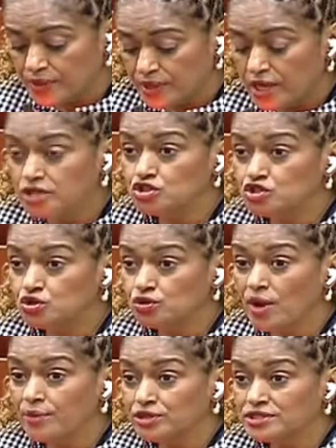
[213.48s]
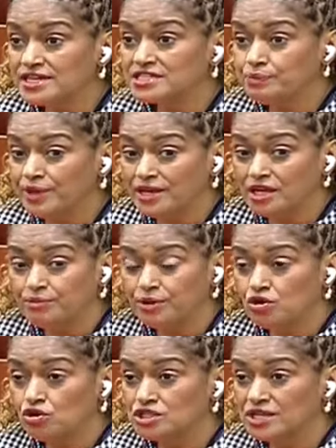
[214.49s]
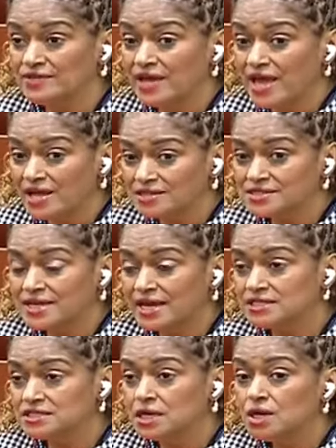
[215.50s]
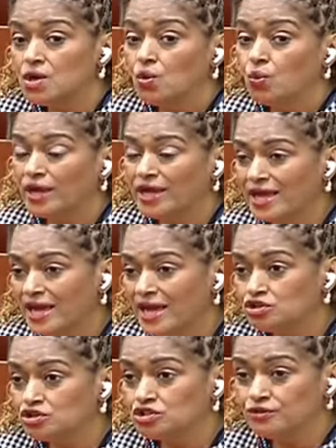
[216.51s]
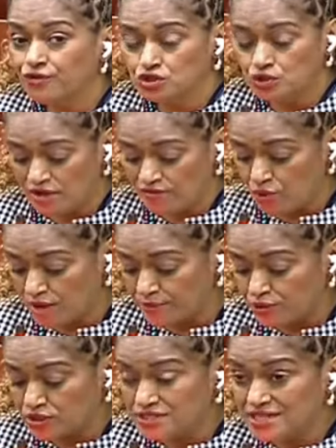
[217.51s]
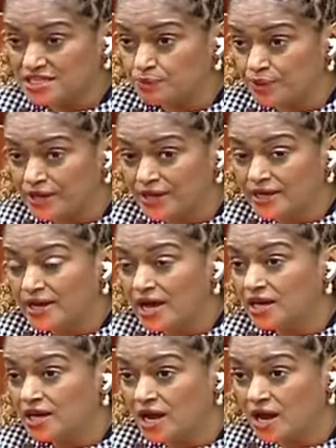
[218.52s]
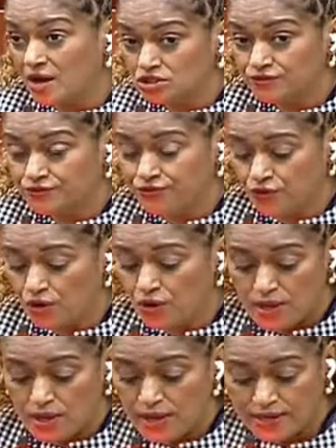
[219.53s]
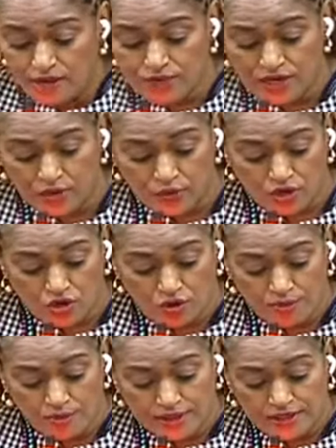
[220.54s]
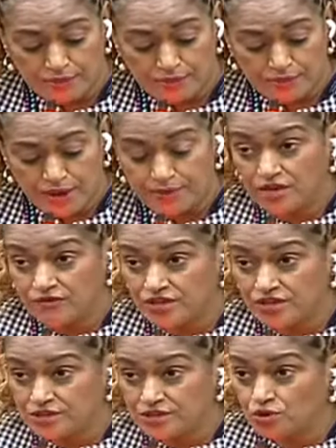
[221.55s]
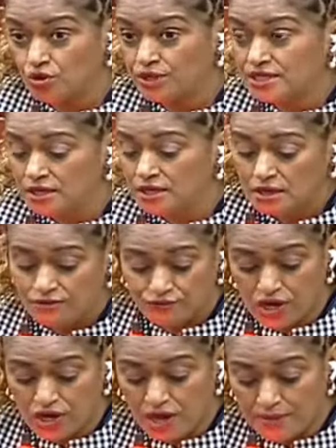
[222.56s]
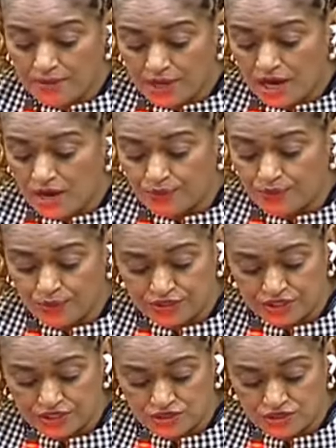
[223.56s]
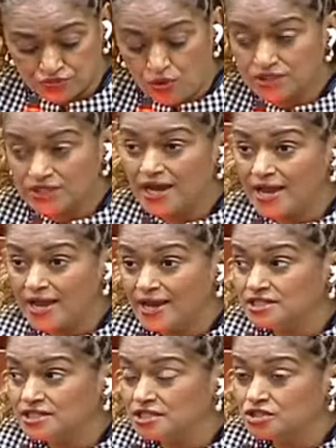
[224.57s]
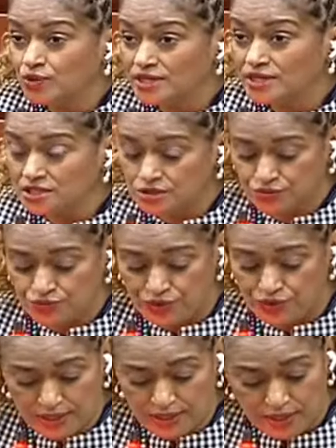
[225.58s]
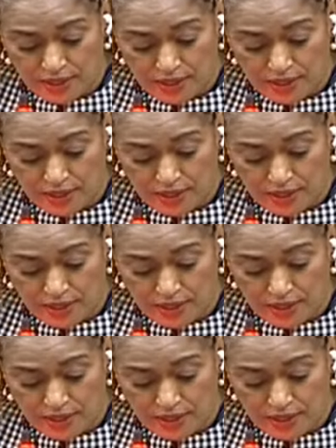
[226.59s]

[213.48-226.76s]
into the 1.6 billion, because in the health sector, we cannot afford to have 1.6 billion unaccounted for. And I really want to commend the Public Investment Committee for coming up with this report and highlighting the 23